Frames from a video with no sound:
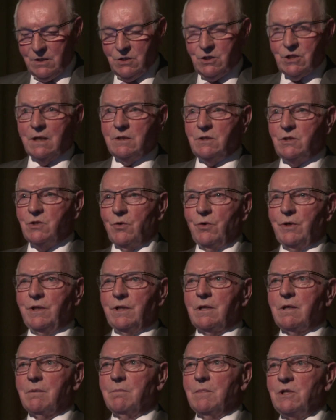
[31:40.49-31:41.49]
Jan
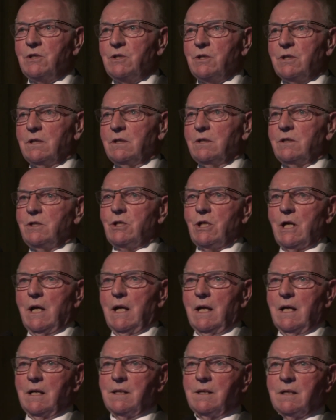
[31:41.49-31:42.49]
joined the commission and
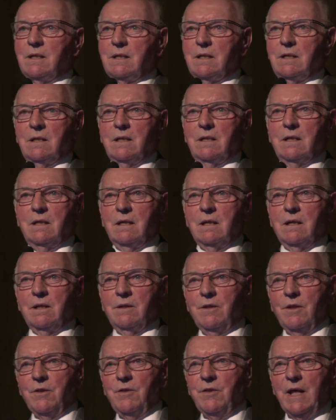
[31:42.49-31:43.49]
chaired
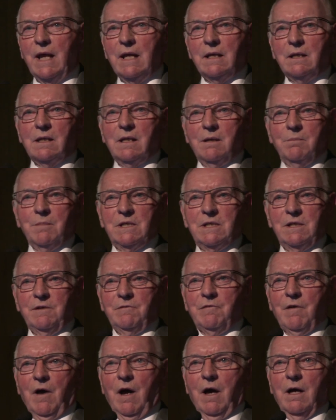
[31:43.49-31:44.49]
the then Committee
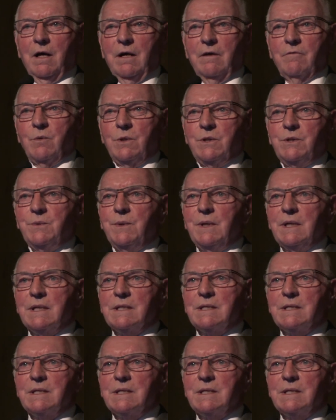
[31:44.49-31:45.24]
5, which we